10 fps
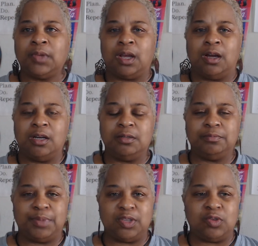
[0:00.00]

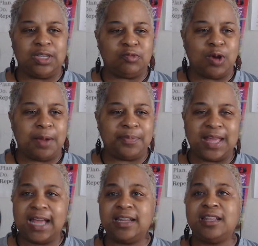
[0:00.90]
But you can grab
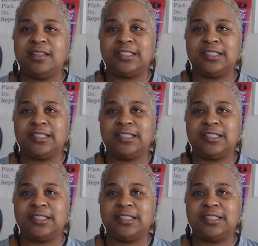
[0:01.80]
that in the